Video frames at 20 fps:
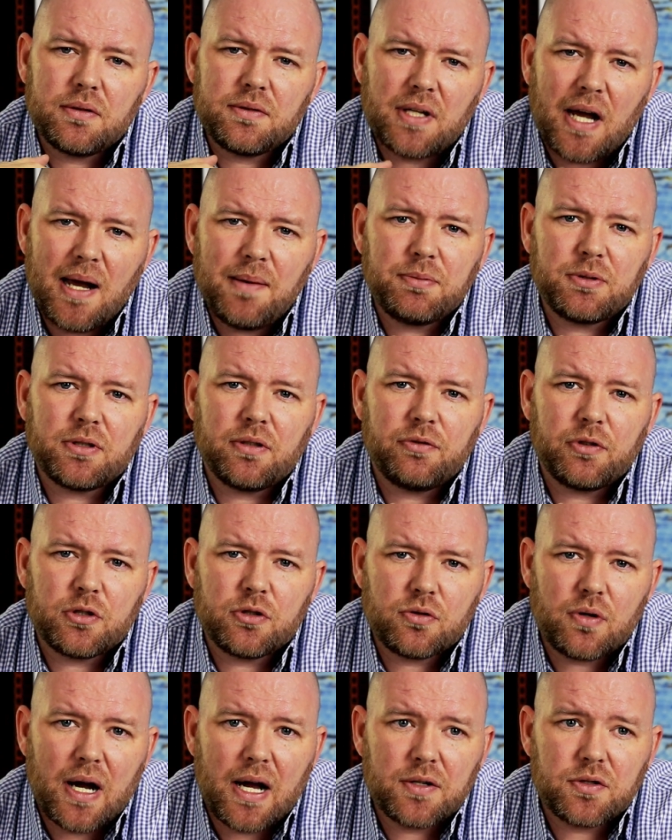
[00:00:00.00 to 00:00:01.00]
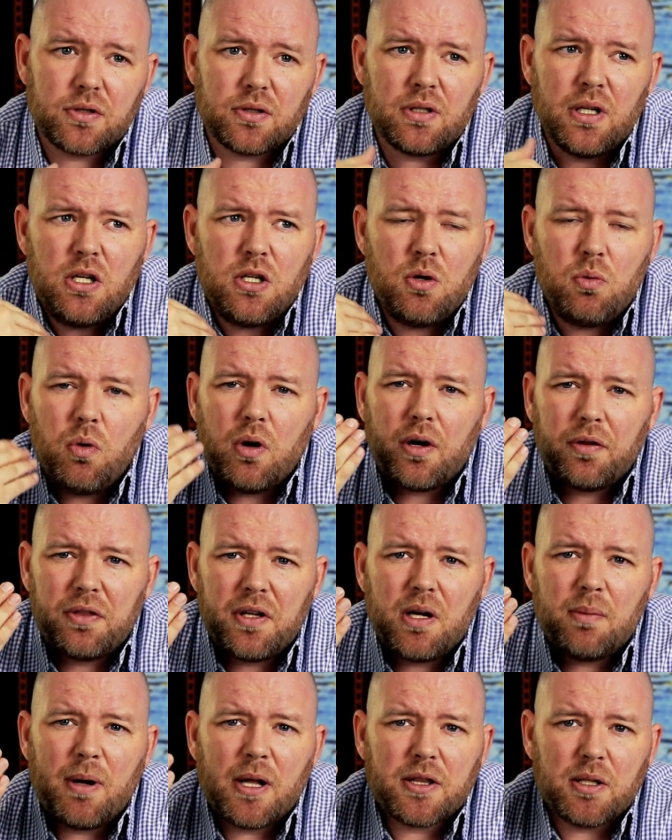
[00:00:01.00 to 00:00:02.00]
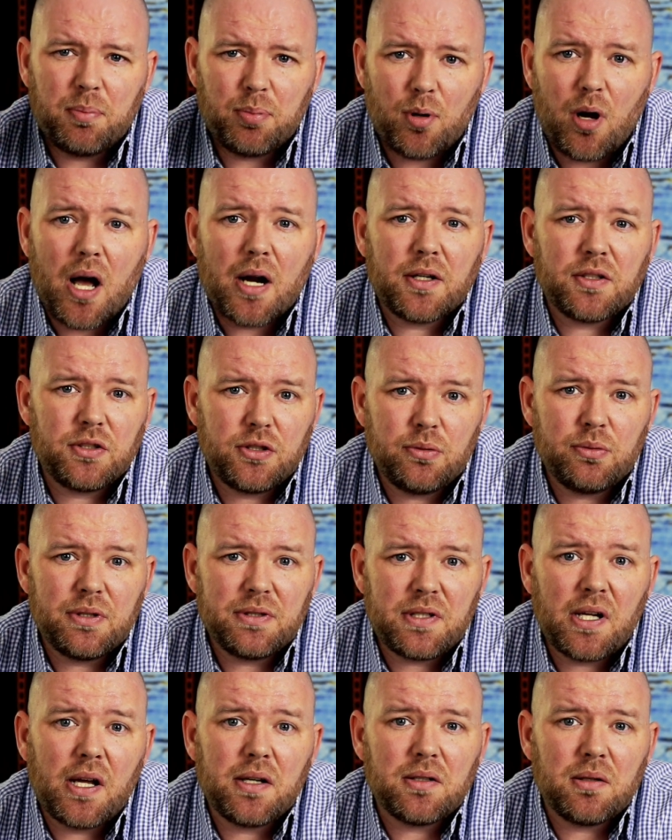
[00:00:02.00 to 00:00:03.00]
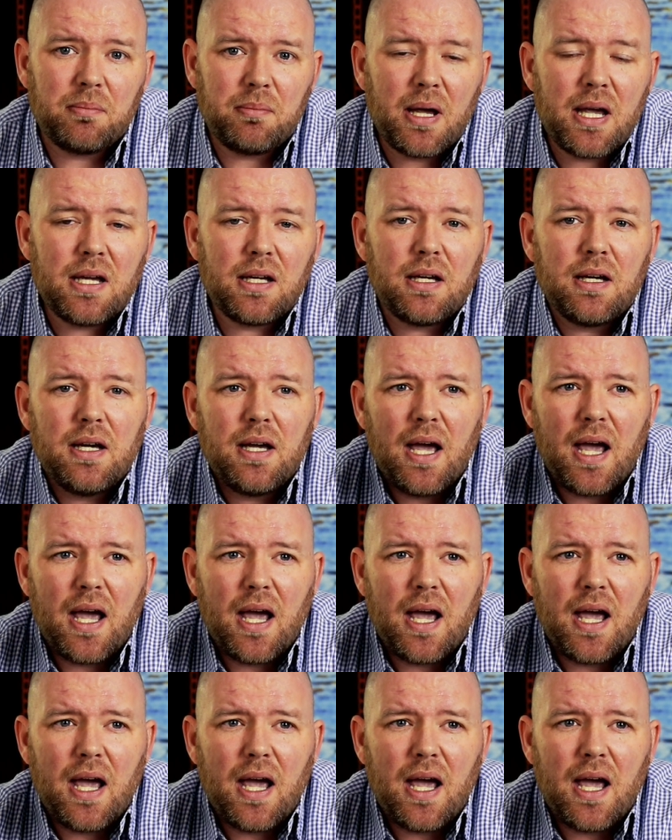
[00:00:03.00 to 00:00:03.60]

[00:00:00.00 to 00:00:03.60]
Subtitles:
types of extraction. You want to think about the products you intend to make,